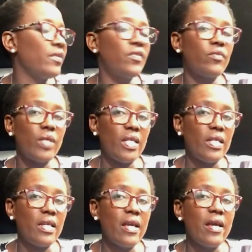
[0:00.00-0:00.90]
3.
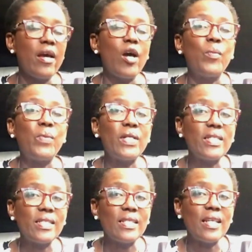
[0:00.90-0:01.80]
A
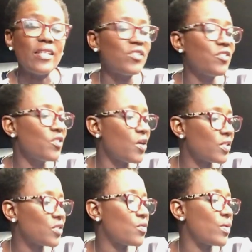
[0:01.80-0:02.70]
person is
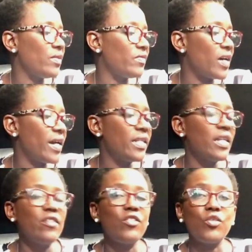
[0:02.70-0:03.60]
not qualified
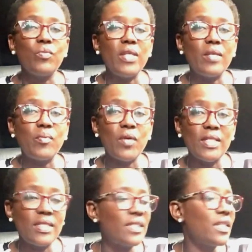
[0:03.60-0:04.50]
to be
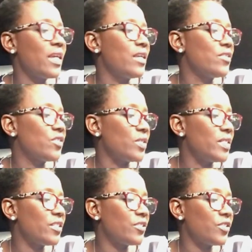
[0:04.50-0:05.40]
appointed
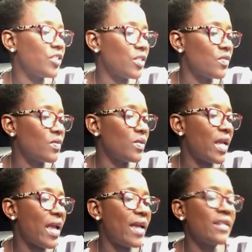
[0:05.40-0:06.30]
Solicitor General
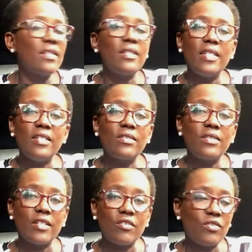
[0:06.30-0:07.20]
and Legal
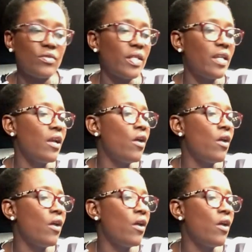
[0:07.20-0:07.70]
Secretary